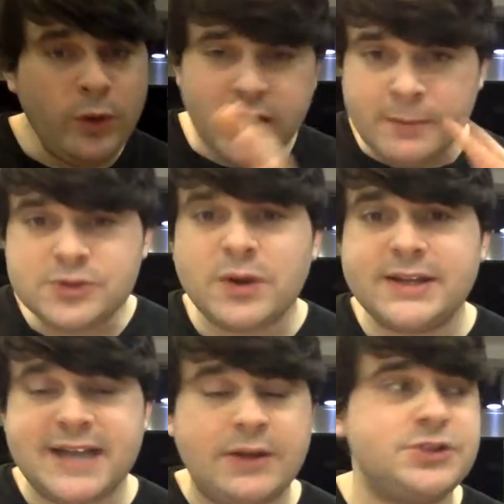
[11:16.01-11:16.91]
When it comes
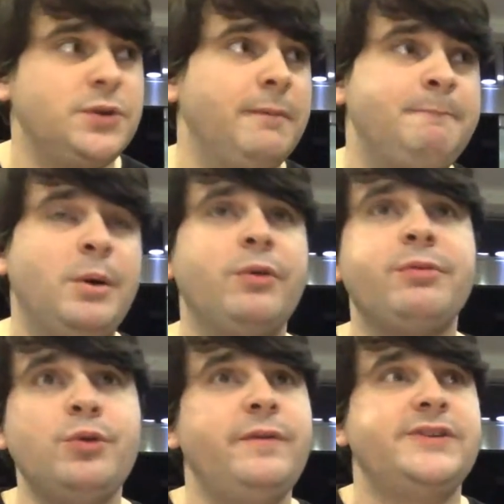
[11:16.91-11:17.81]
right down to it,
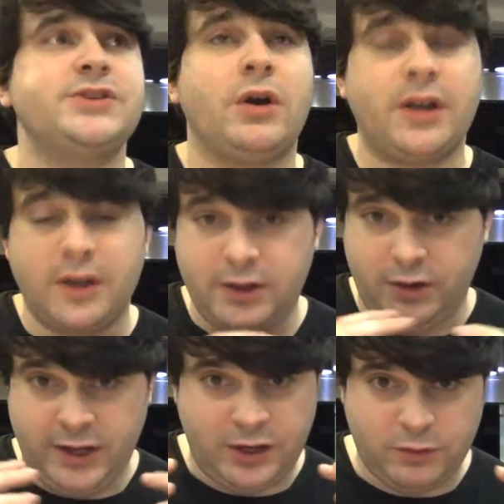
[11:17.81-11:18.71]
both movies are
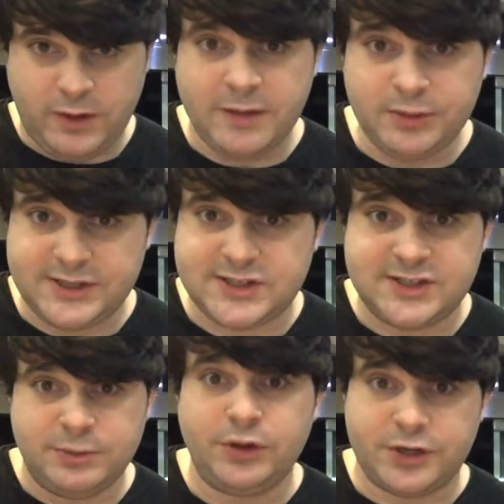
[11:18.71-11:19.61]
incredibly
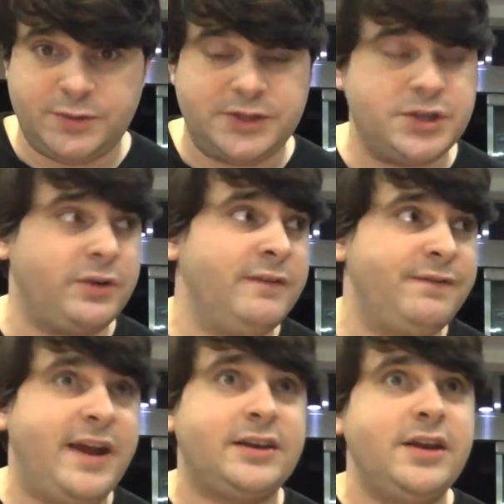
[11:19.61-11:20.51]
similar to each other. In
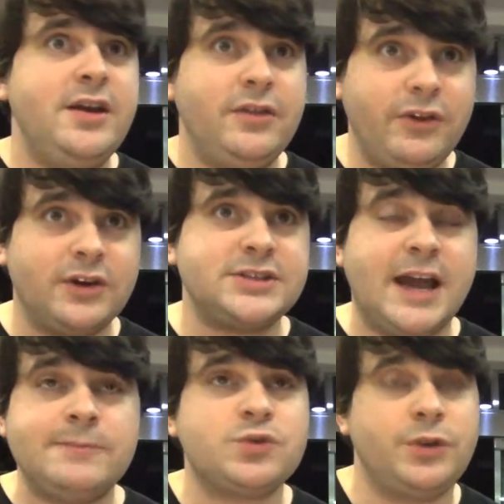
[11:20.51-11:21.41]
fact, there are
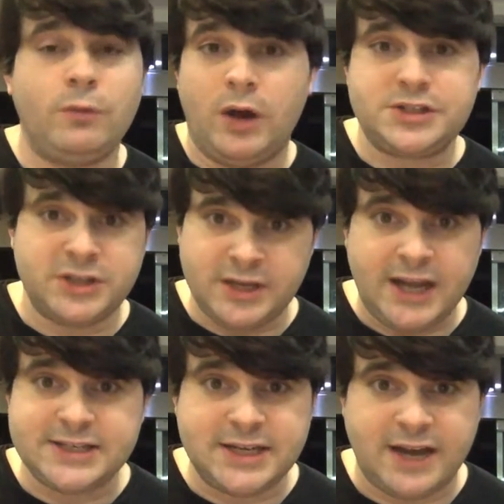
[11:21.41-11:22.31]
times where you're watching the
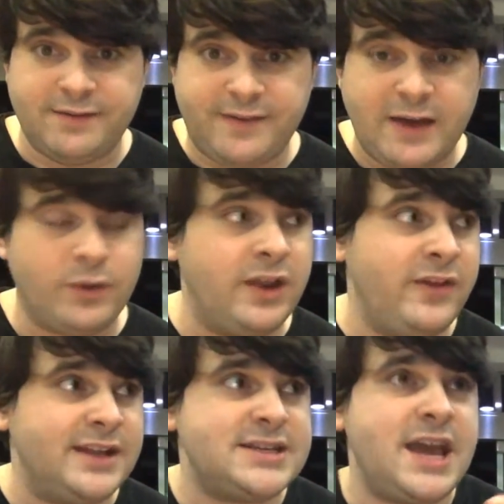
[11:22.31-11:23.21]
1995 one, and
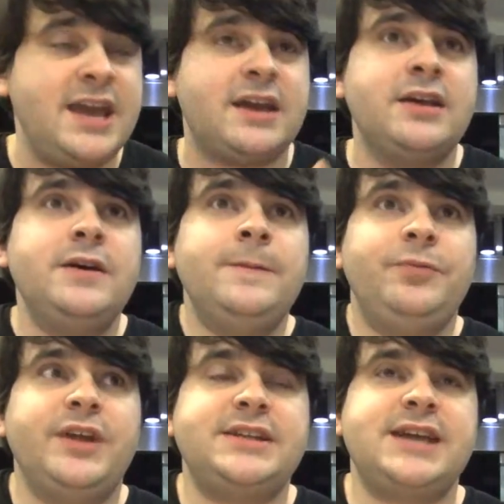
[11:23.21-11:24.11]
they take
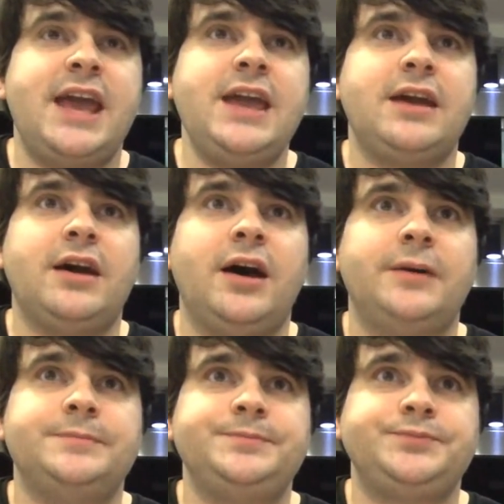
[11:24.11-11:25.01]
they take
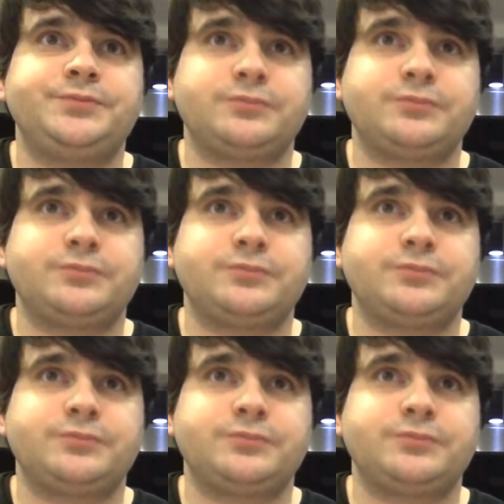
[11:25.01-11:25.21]
um,